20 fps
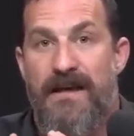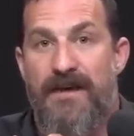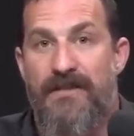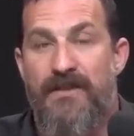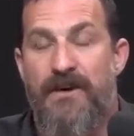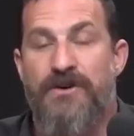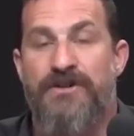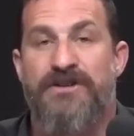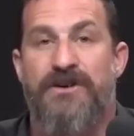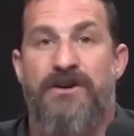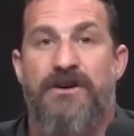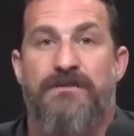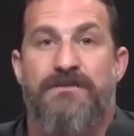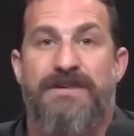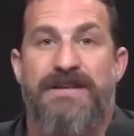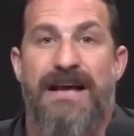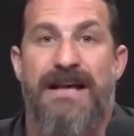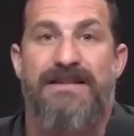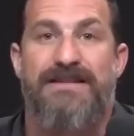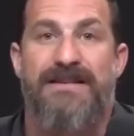In those
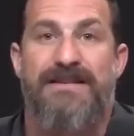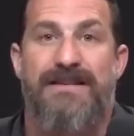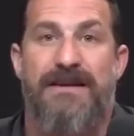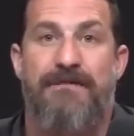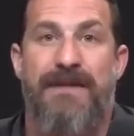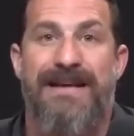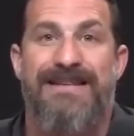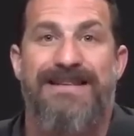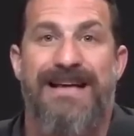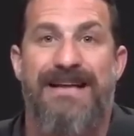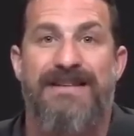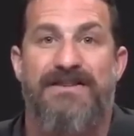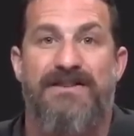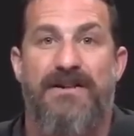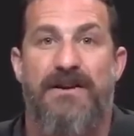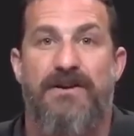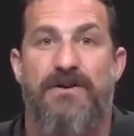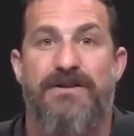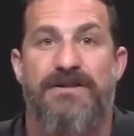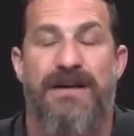circumstances, it makes sense
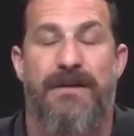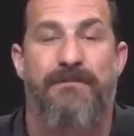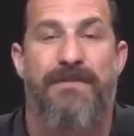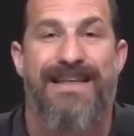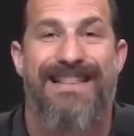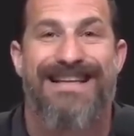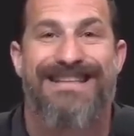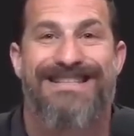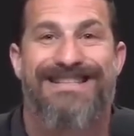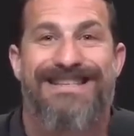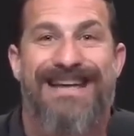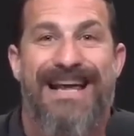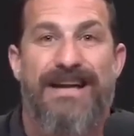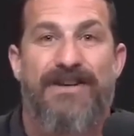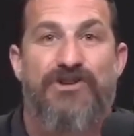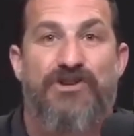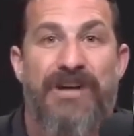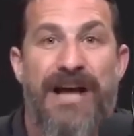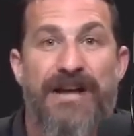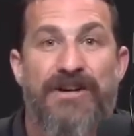to do something that's
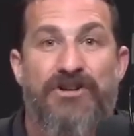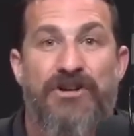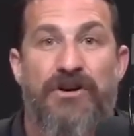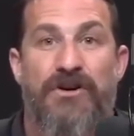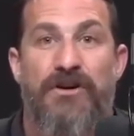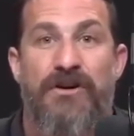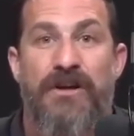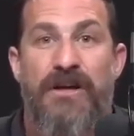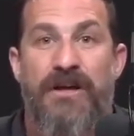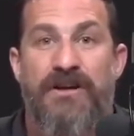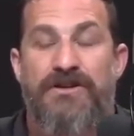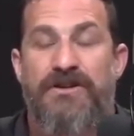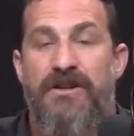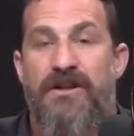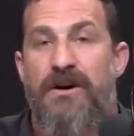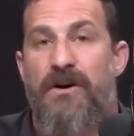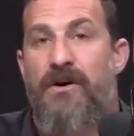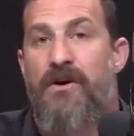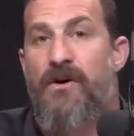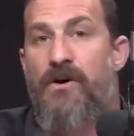tangential to
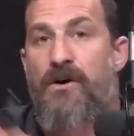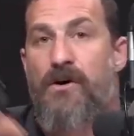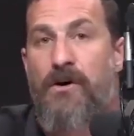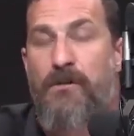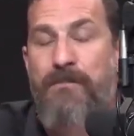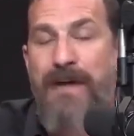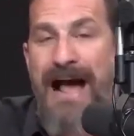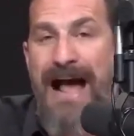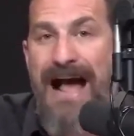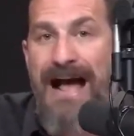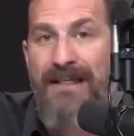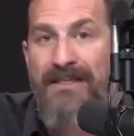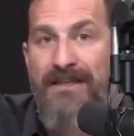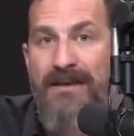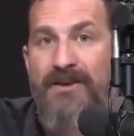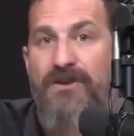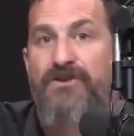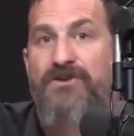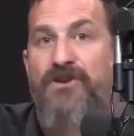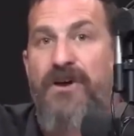the whole path
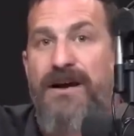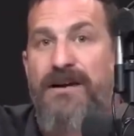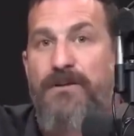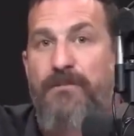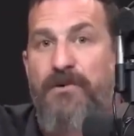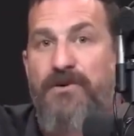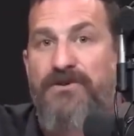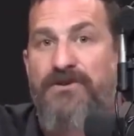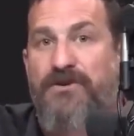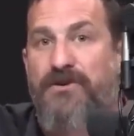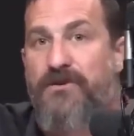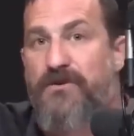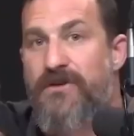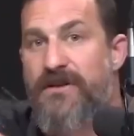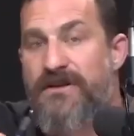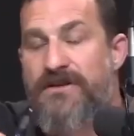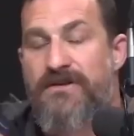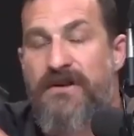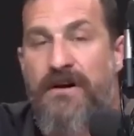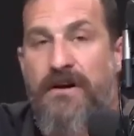that you're trying to pursue,
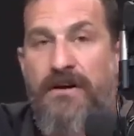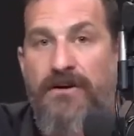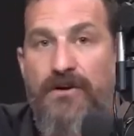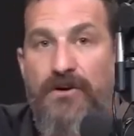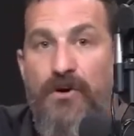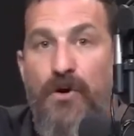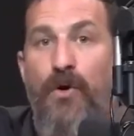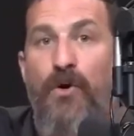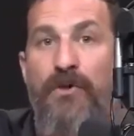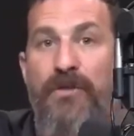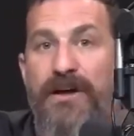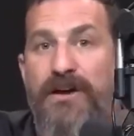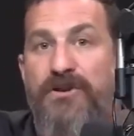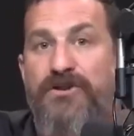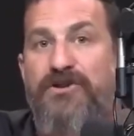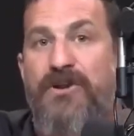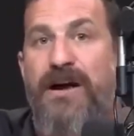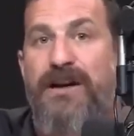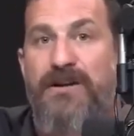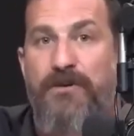this goal that
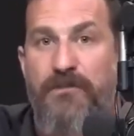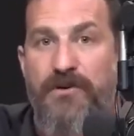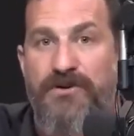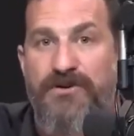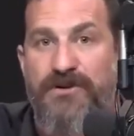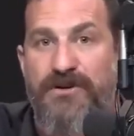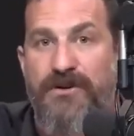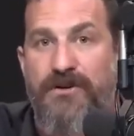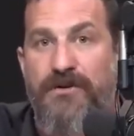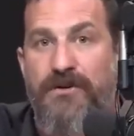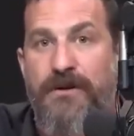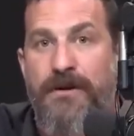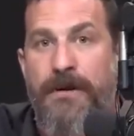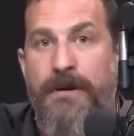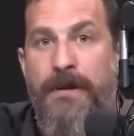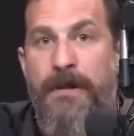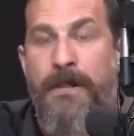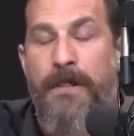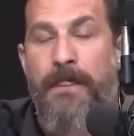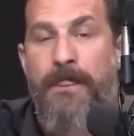you're trying to pursue.
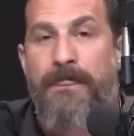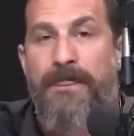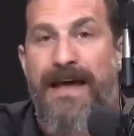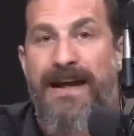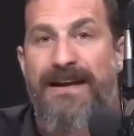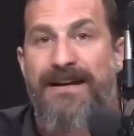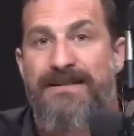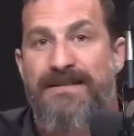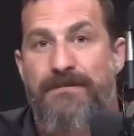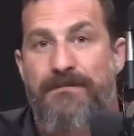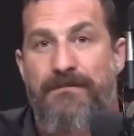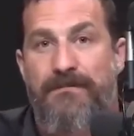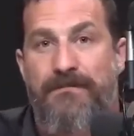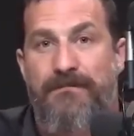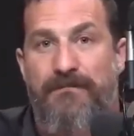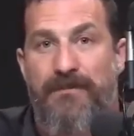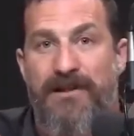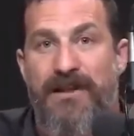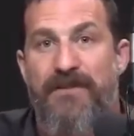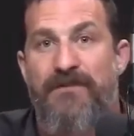That is,
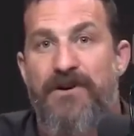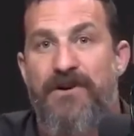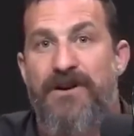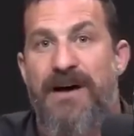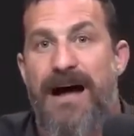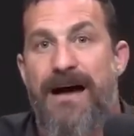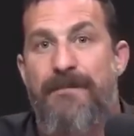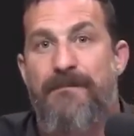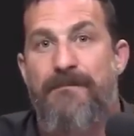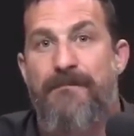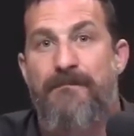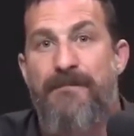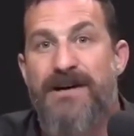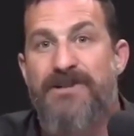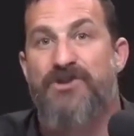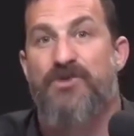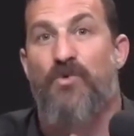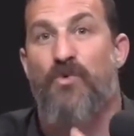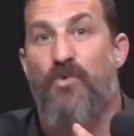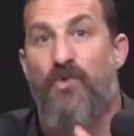believe it or not,
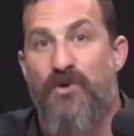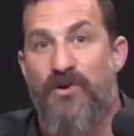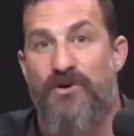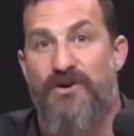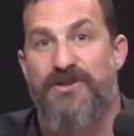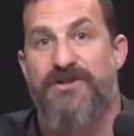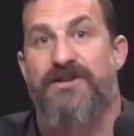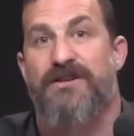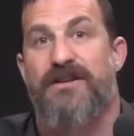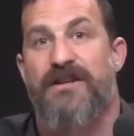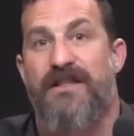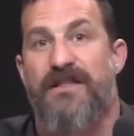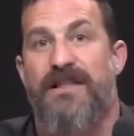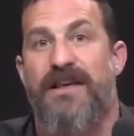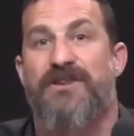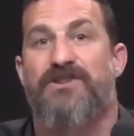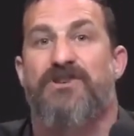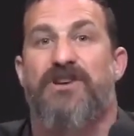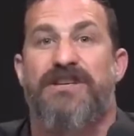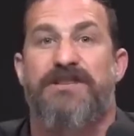much worse
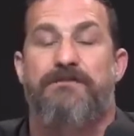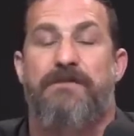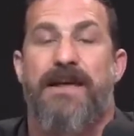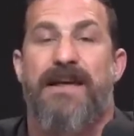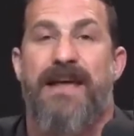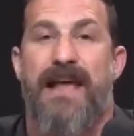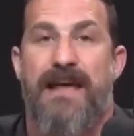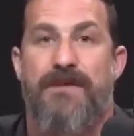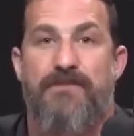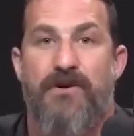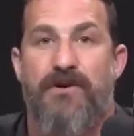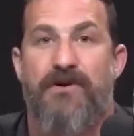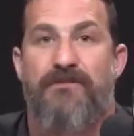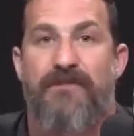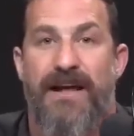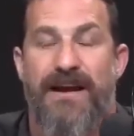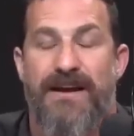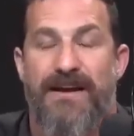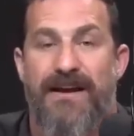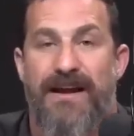than just being
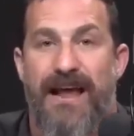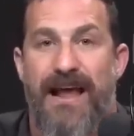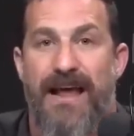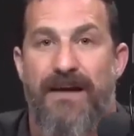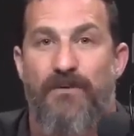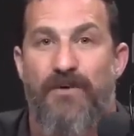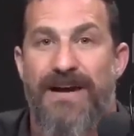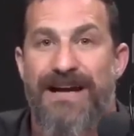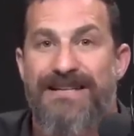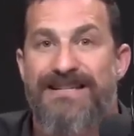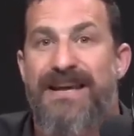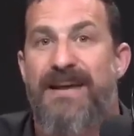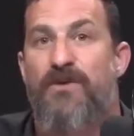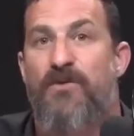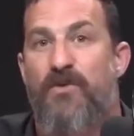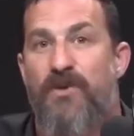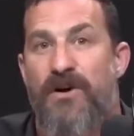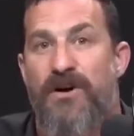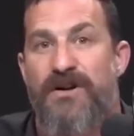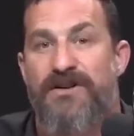amotivated. And when I say
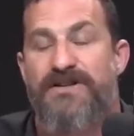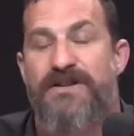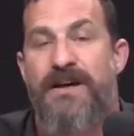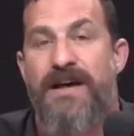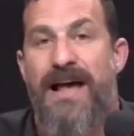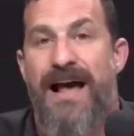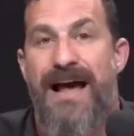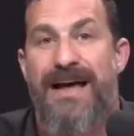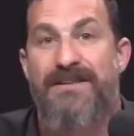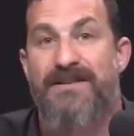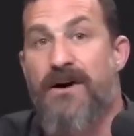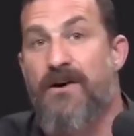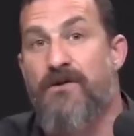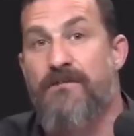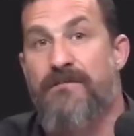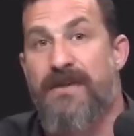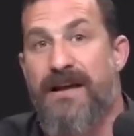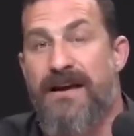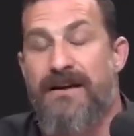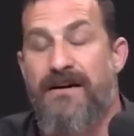worse, I
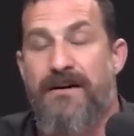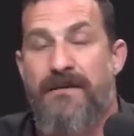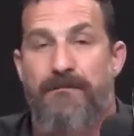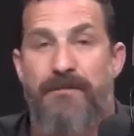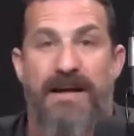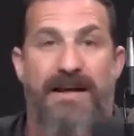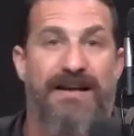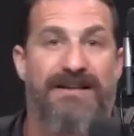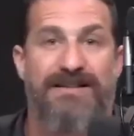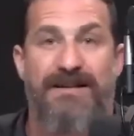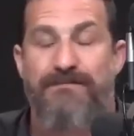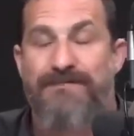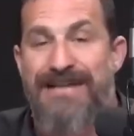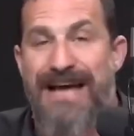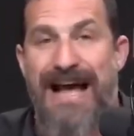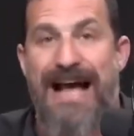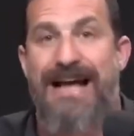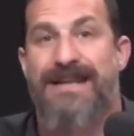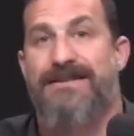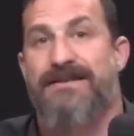don't mean picking some
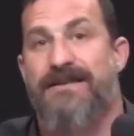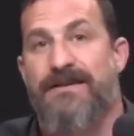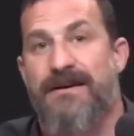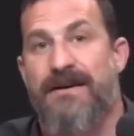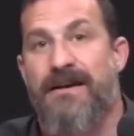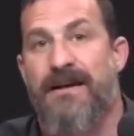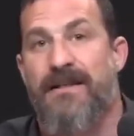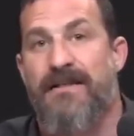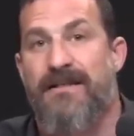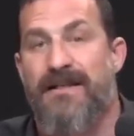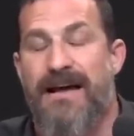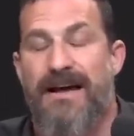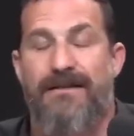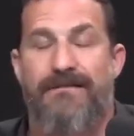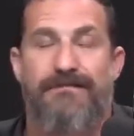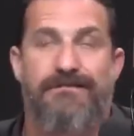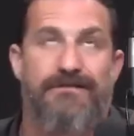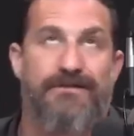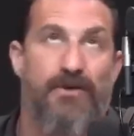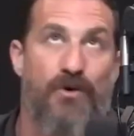task
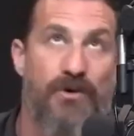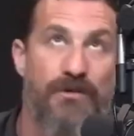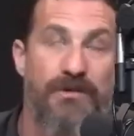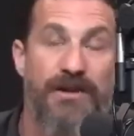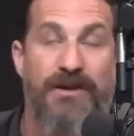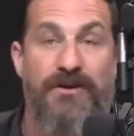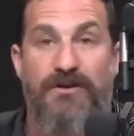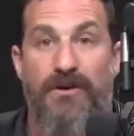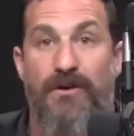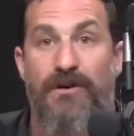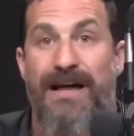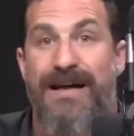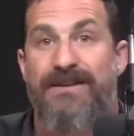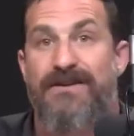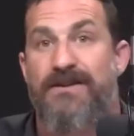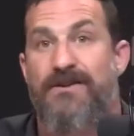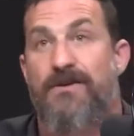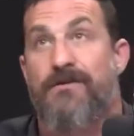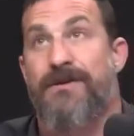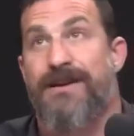that normally you don't
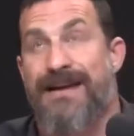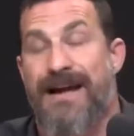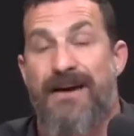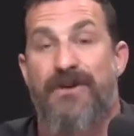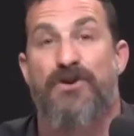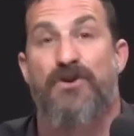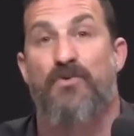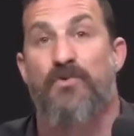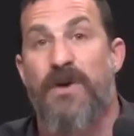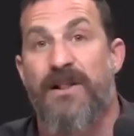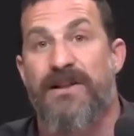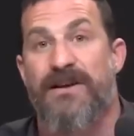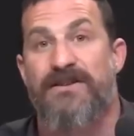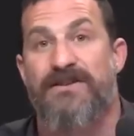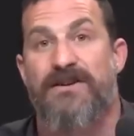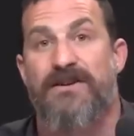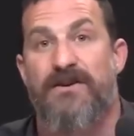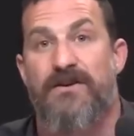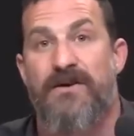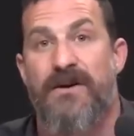like to do, but now you're
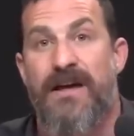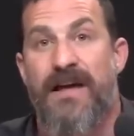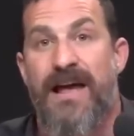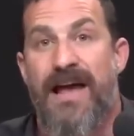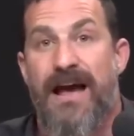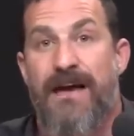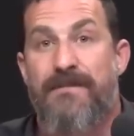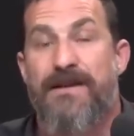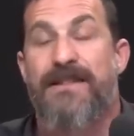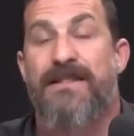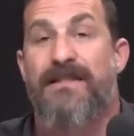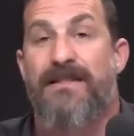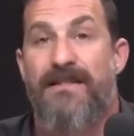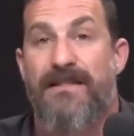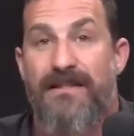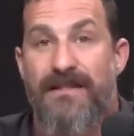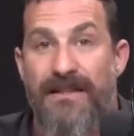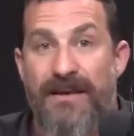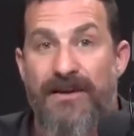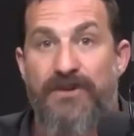willing to do. I mean,
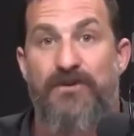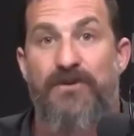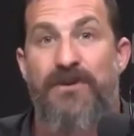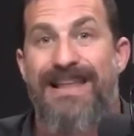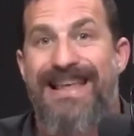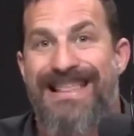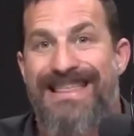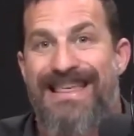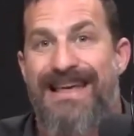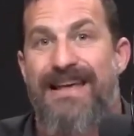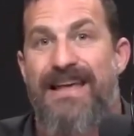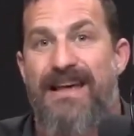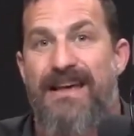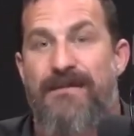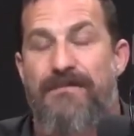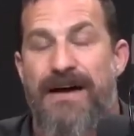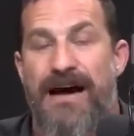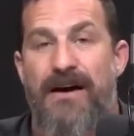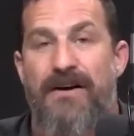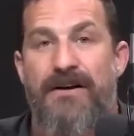literally
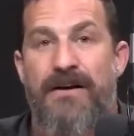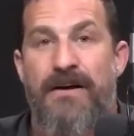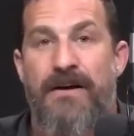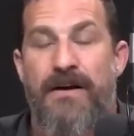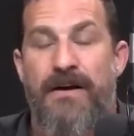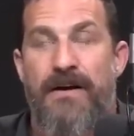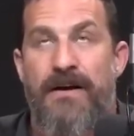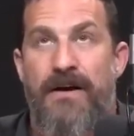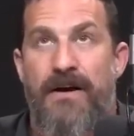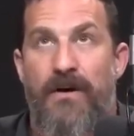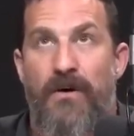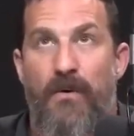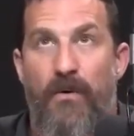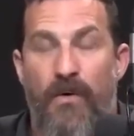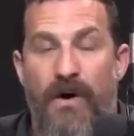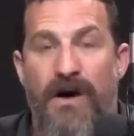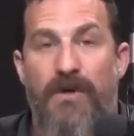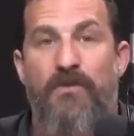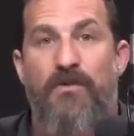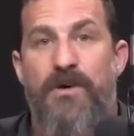thinking about
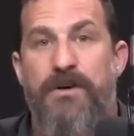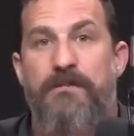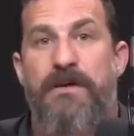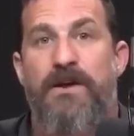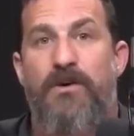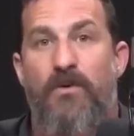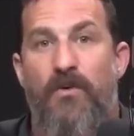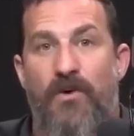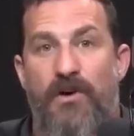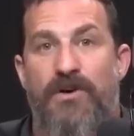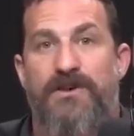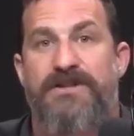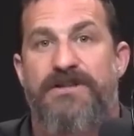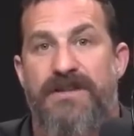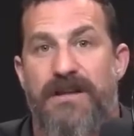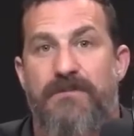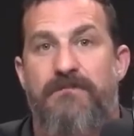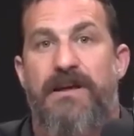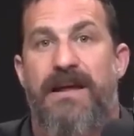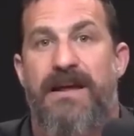what would be worse
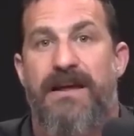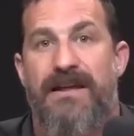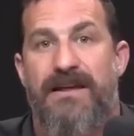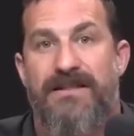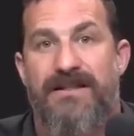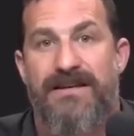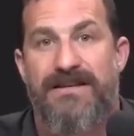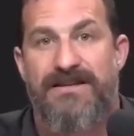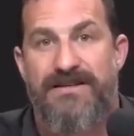than being in